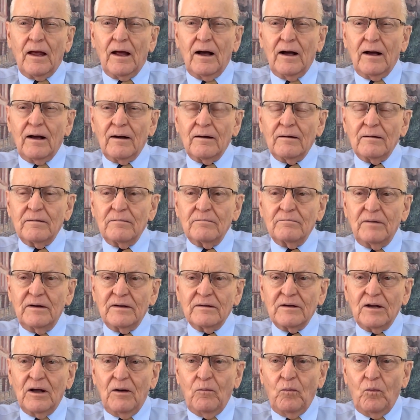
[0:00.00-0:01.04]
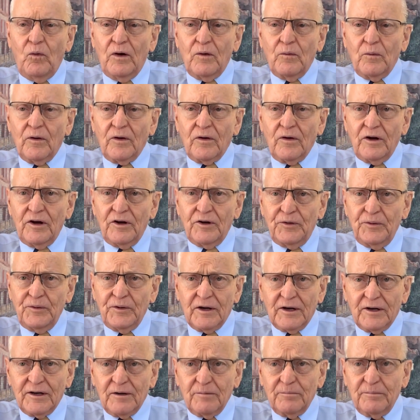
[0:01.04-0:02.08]
Uh, but what we're going to do it
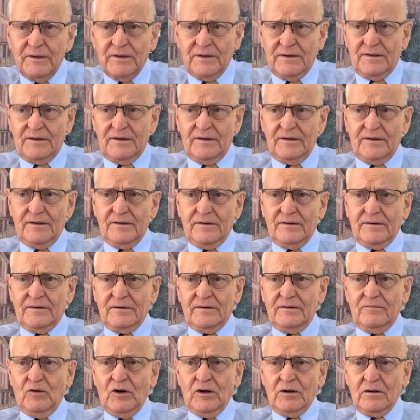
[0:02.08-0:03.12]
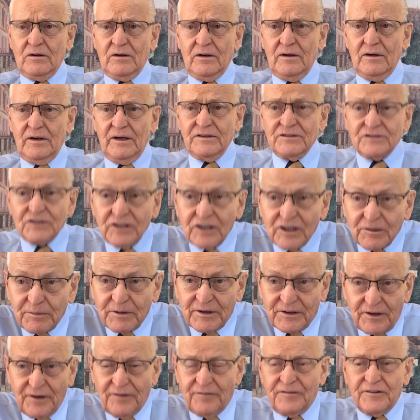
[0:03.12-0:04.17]
a little bit, uh, what is going to be
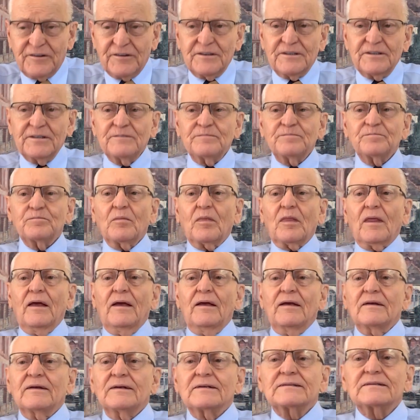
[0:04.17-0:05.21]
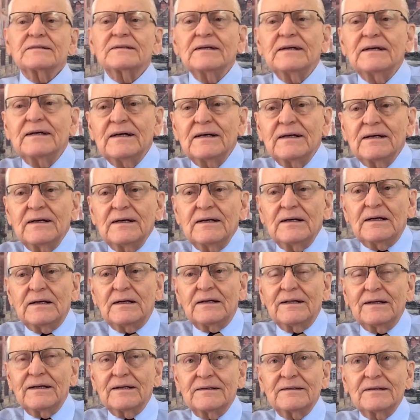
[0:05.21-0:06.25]
different is
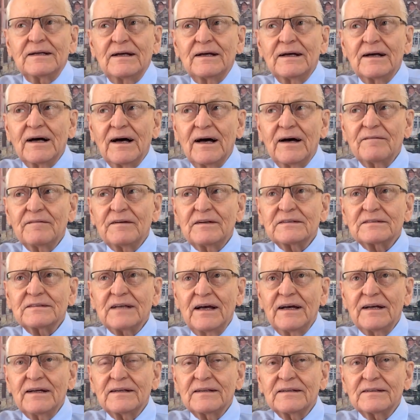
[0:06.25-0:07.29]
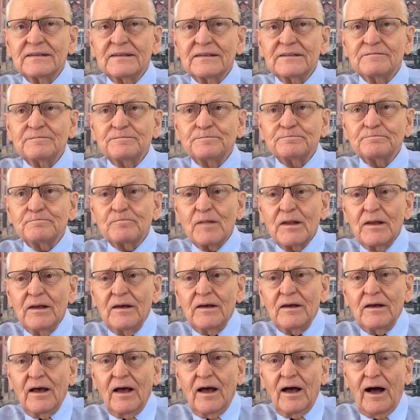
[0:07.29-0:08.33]
that I've decided that
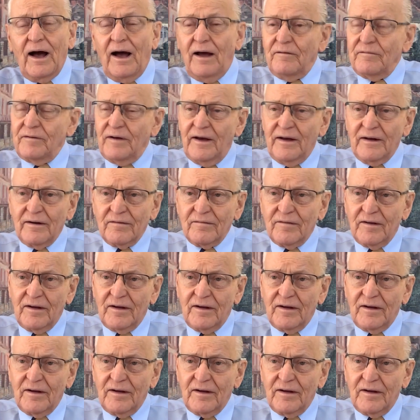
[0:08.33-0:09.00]
I've had a